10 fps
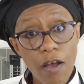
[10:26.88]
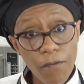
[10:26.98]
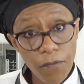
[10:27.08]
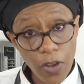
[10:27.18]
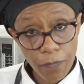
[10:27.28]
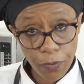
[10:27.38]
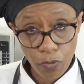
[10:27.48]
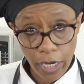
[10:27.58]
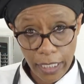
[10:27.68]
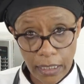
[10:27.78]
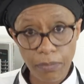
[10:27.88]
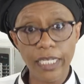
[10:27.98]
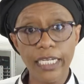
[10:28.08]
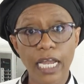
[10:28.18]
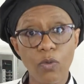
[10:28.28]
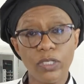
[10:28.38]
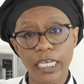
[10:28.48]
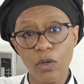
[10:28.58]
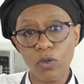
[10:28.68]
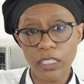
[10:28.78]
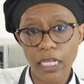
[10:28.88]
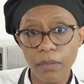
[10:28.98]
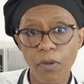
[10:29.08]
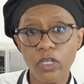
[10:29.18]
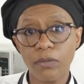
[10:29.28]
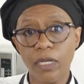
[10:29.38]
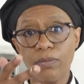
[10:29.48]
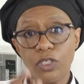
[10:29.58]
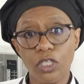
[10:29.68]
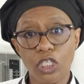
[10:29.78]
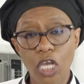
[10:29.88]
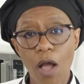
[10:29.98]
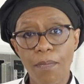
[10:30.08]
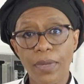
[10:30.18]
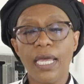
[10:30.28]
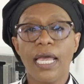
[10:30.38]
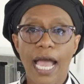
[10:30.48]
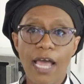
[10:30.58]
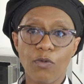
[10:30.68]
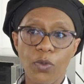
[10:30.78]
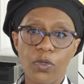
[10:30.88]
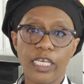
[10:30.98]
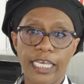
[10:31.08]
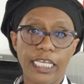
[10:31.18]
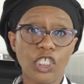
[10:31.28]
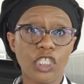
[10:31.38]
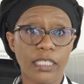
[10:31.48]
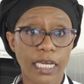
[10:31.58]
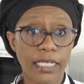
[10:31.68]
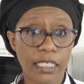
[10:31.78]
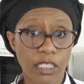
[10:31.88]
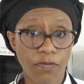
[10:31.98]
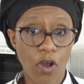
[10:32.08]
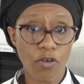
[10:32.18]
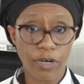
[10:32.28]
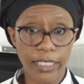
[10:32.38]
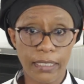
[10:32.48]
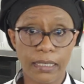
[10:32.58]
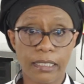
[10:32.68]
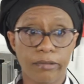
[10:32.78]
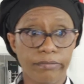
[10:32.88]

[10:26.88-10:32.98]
fluff the rice, meaning I will take what's at the bottom, come to the top, and we will gauge the doneness of our rice.